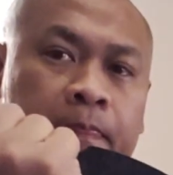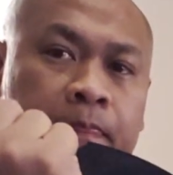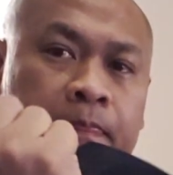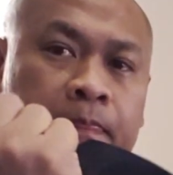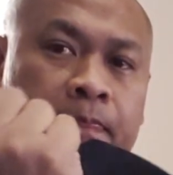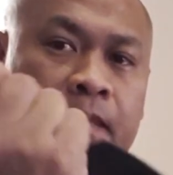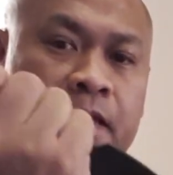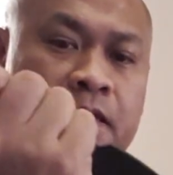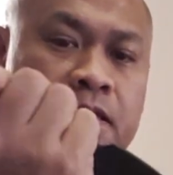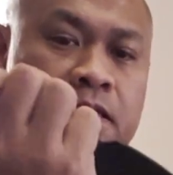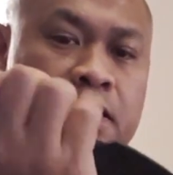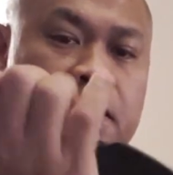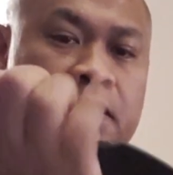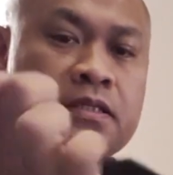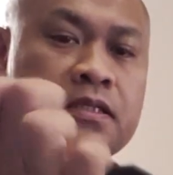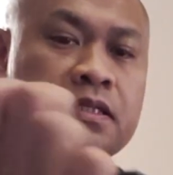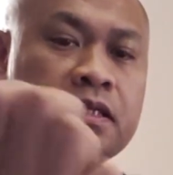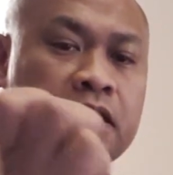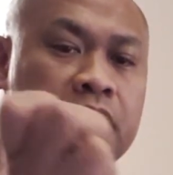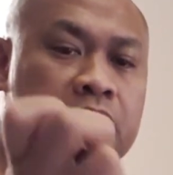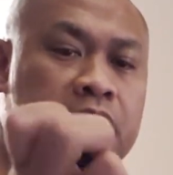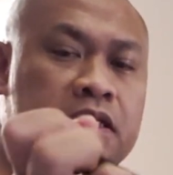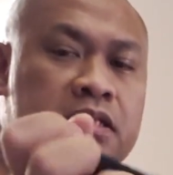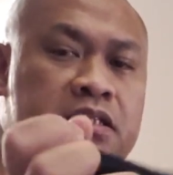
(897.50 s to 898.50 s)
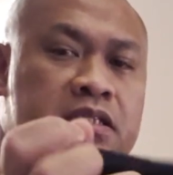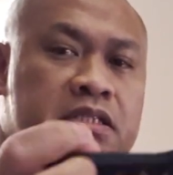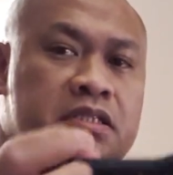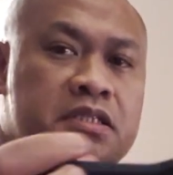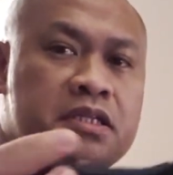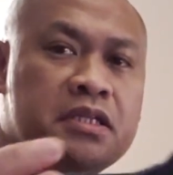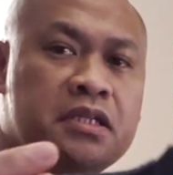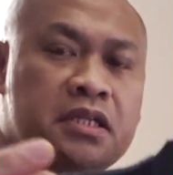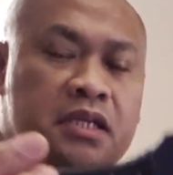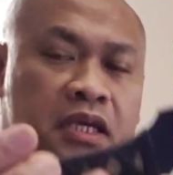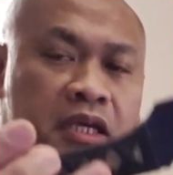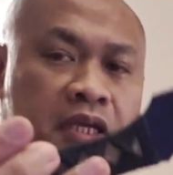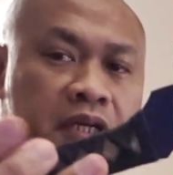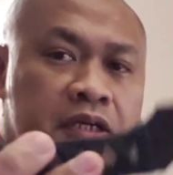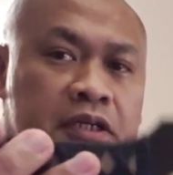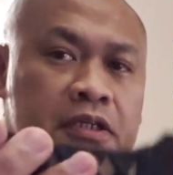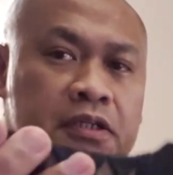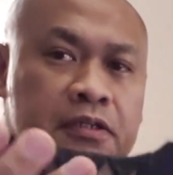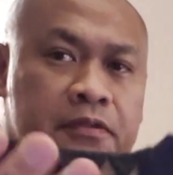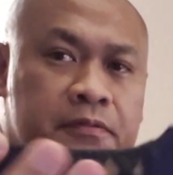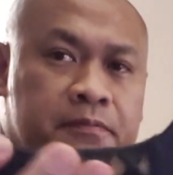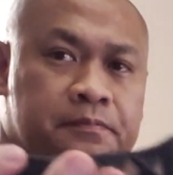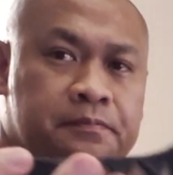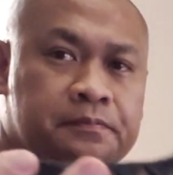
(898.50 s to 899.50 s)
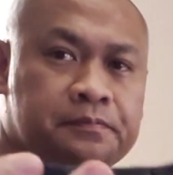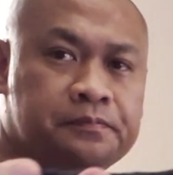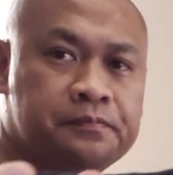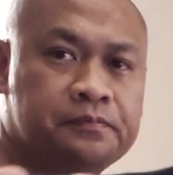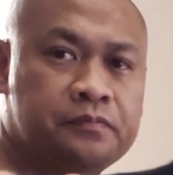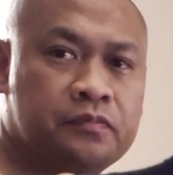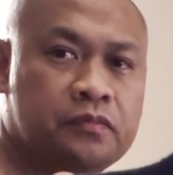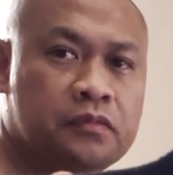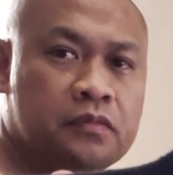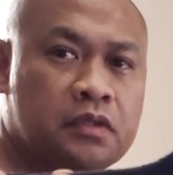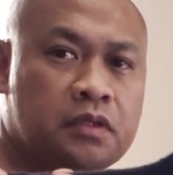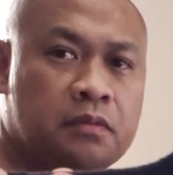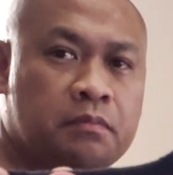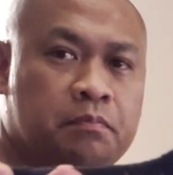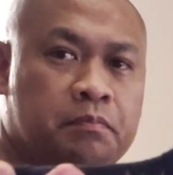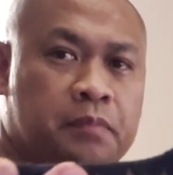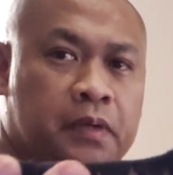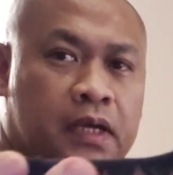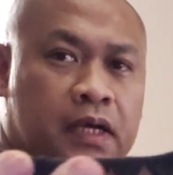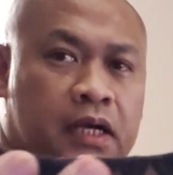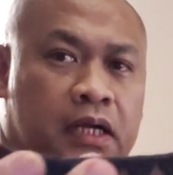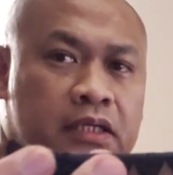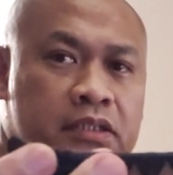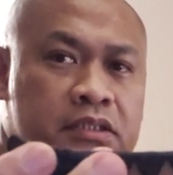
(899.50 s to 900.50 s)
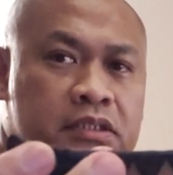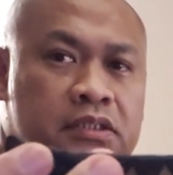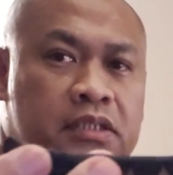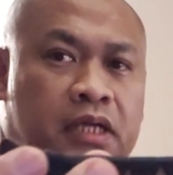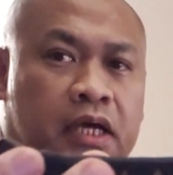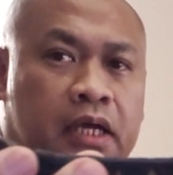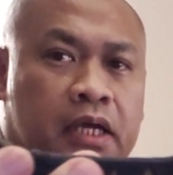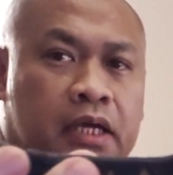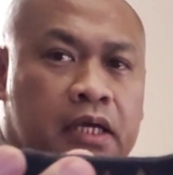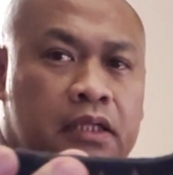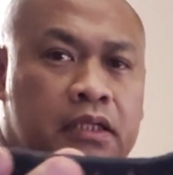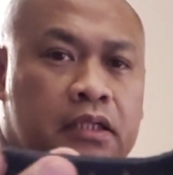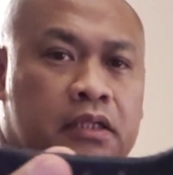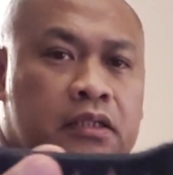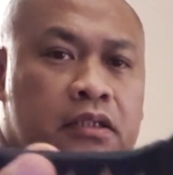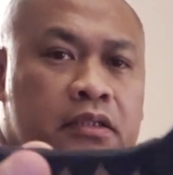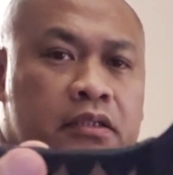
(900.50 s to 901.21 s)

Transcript: This is the Sin Eater Pikal style